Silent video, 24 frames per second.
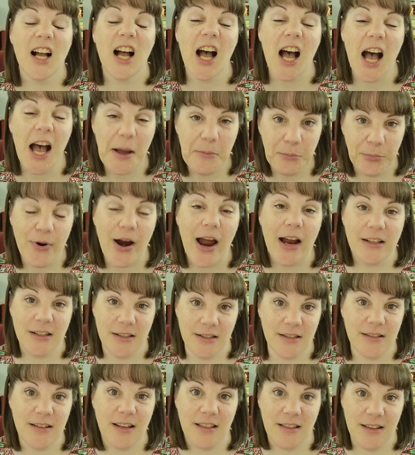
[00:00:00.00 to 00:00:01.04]
I'm
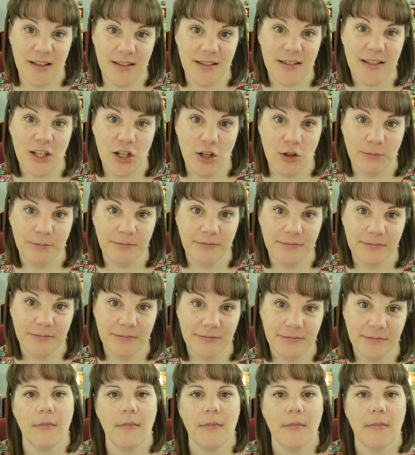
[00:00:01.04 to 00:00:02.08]
practicing this too.
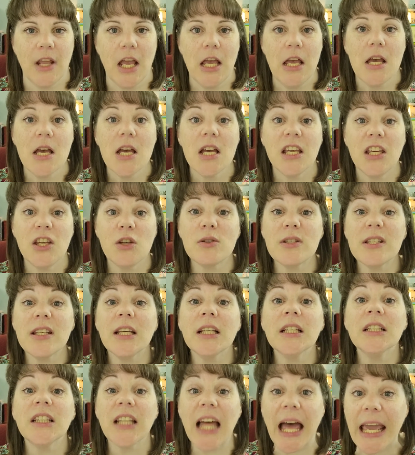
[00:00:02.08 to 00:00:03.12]

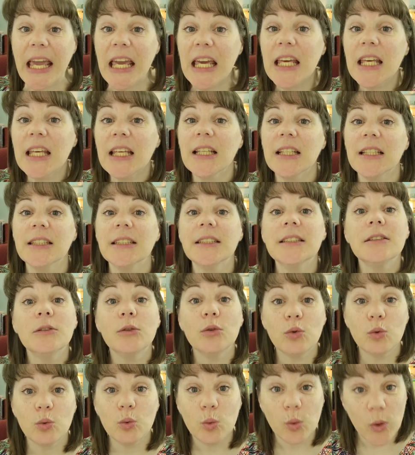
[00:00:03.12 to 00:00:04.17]
Using like
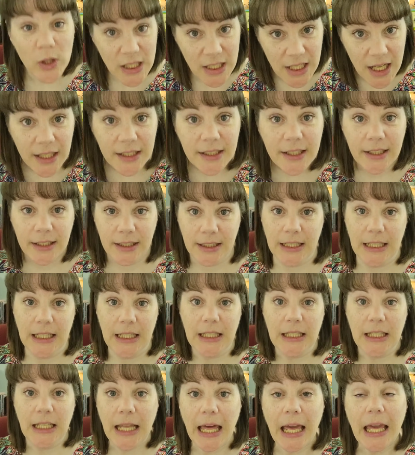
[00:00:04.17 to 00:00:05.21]

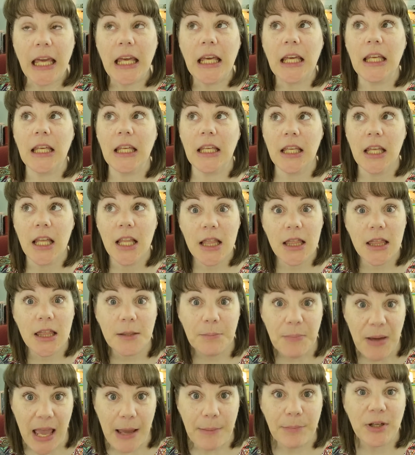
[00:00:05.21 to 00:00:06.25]
redundantly, like the
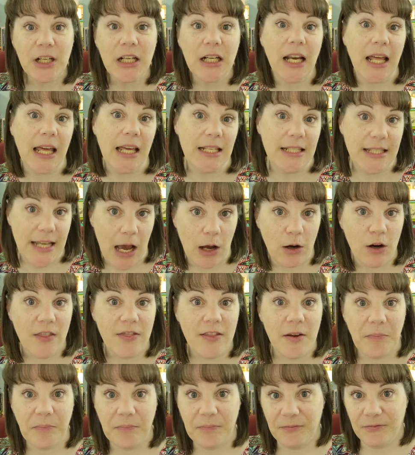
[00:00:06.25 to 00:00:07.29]
paper like down on
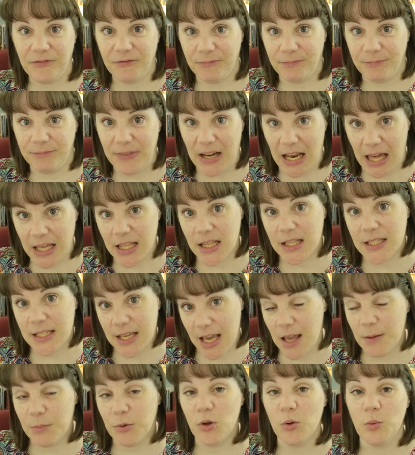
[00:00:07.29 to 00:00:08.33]
the like
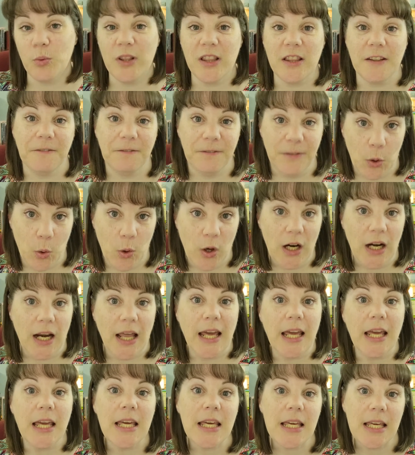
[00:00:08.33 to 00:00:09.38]
table with the floor,
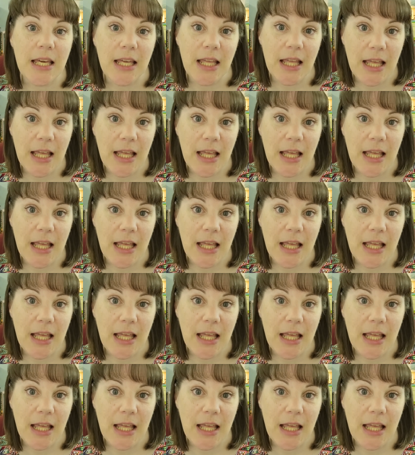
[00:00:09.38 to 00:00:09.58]
like